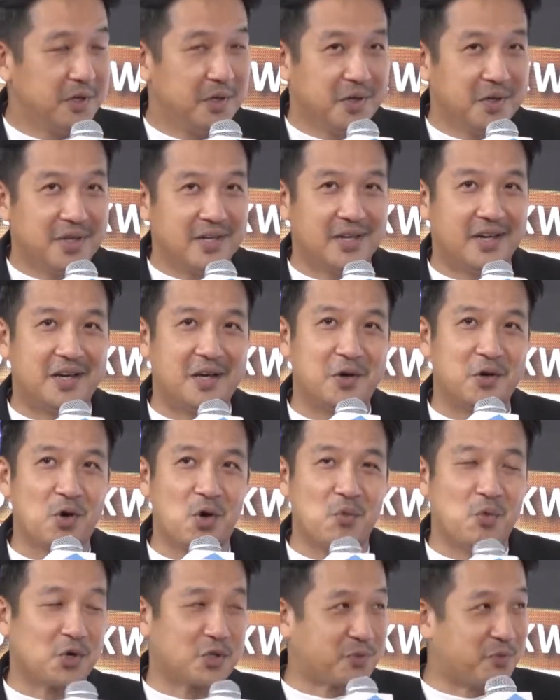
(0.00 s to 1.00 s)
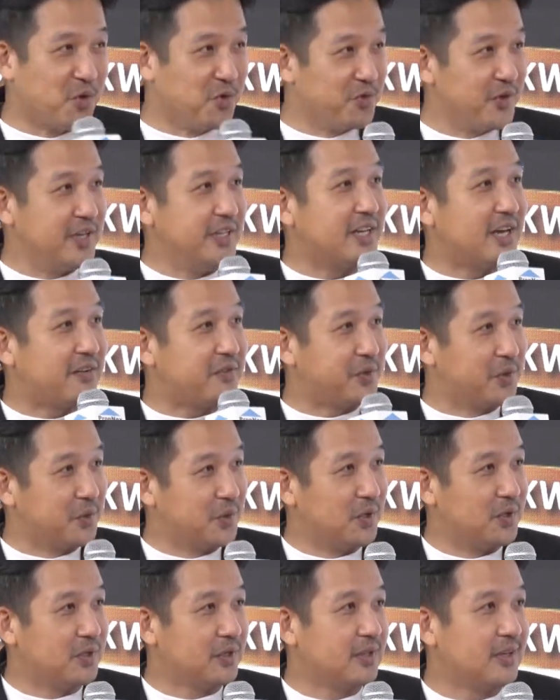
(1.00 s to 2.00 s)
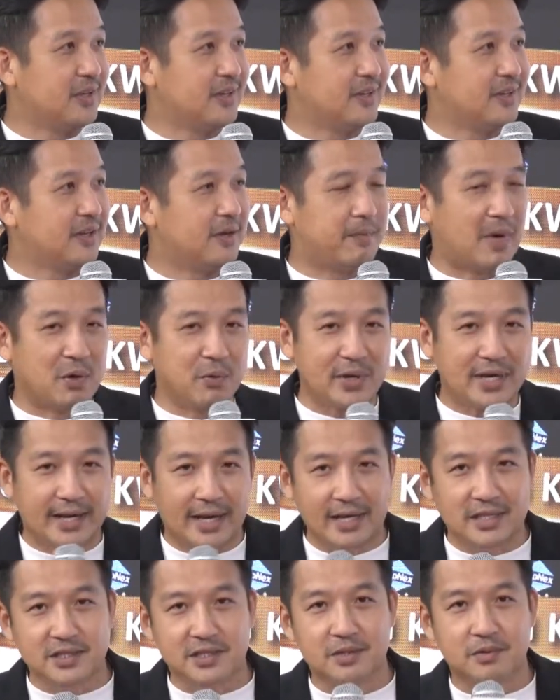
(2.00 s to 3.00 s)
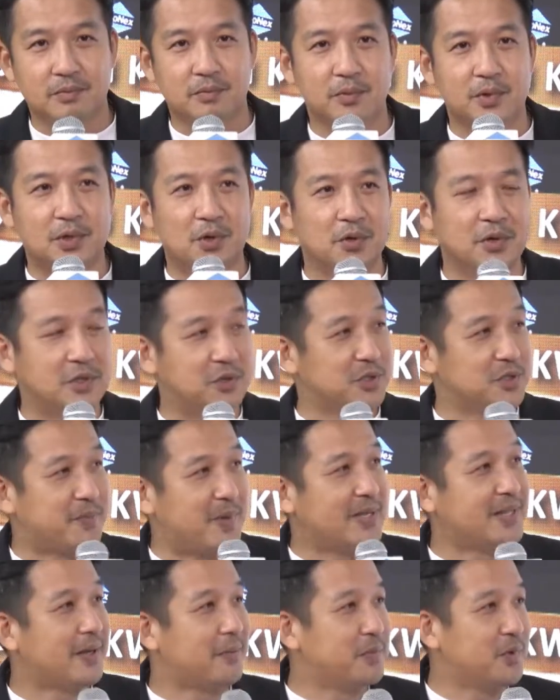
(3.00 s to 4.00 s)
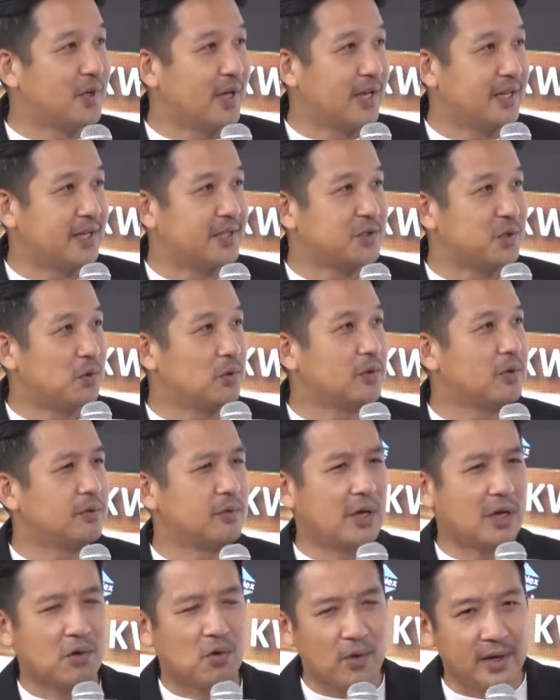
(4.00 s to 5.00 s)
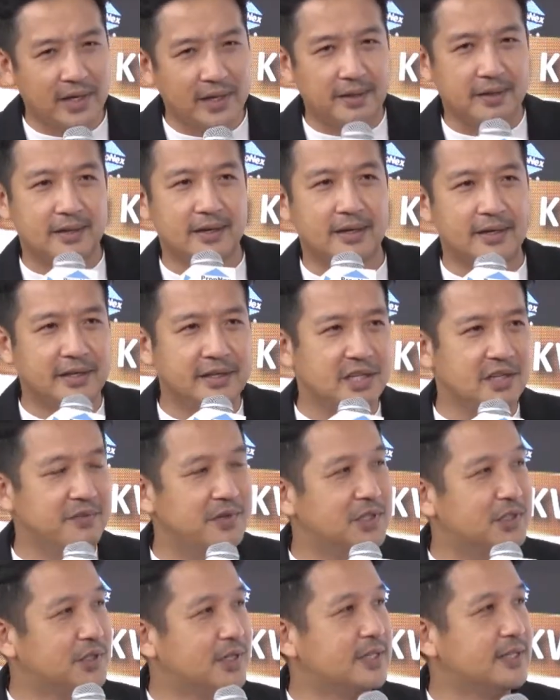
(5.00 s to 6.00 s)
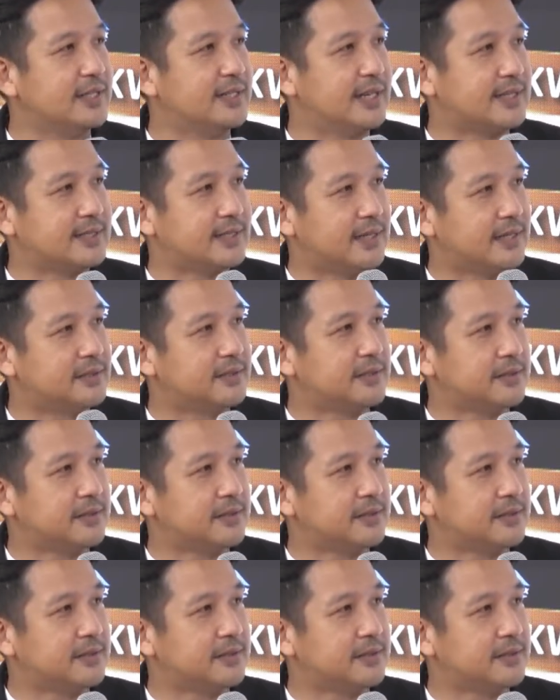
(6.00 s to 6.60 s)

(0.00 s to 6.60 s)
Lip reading: go watch movie in the afternoon, but weekends, we don't need to spend time together. So we are quite individual in that sense.